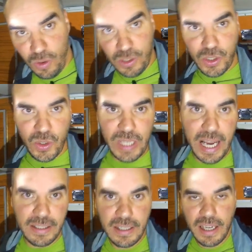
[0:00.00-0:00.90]
Also,
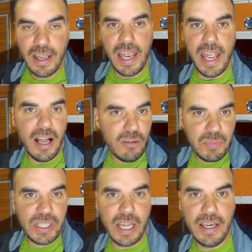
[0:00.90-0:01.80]
that
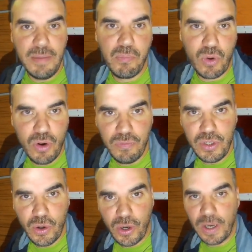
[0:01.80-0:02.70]
helps and
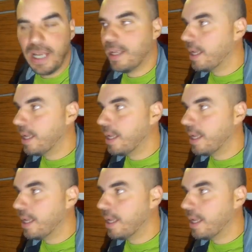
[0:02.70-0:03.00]
improve your